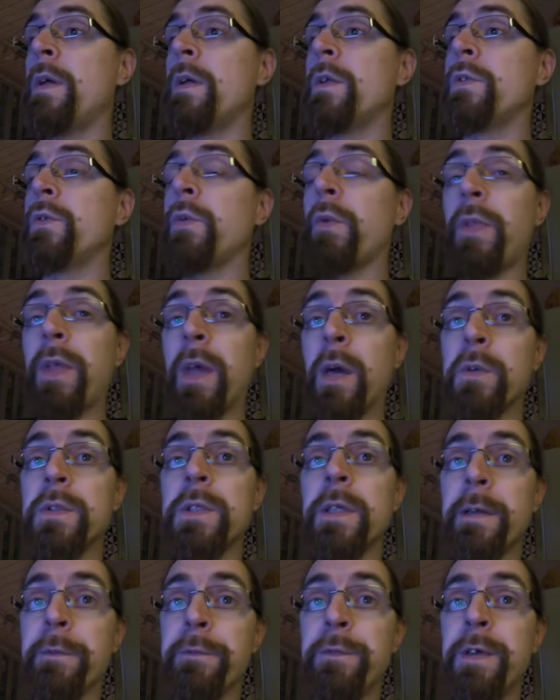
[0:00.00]

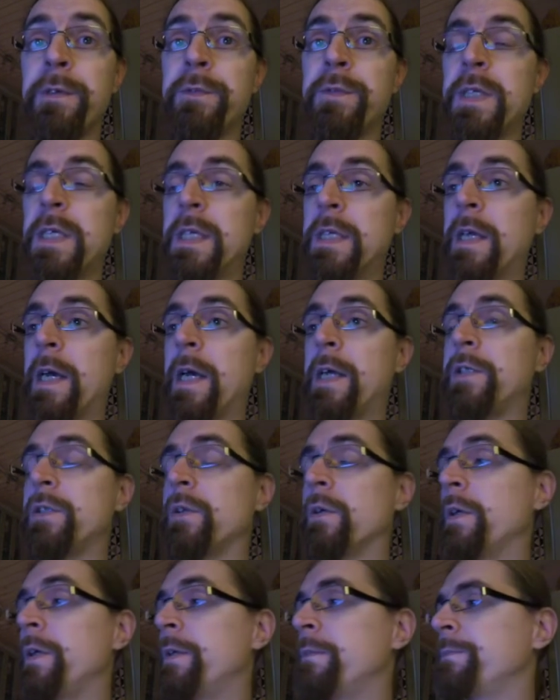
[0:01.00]
2015
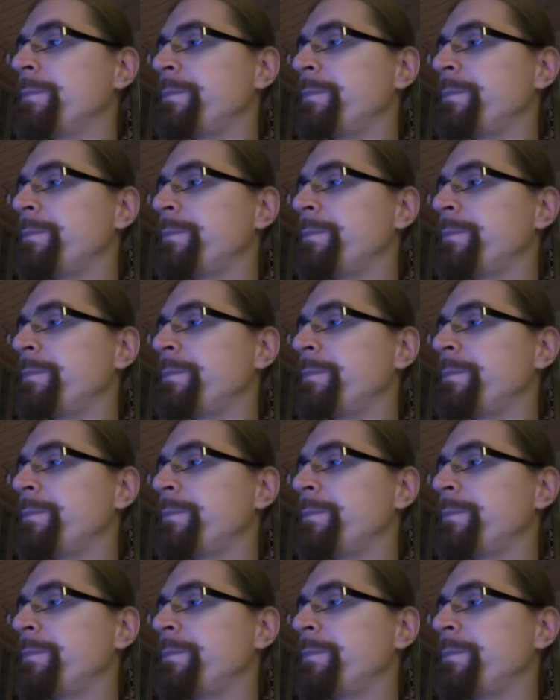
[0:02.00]
actually.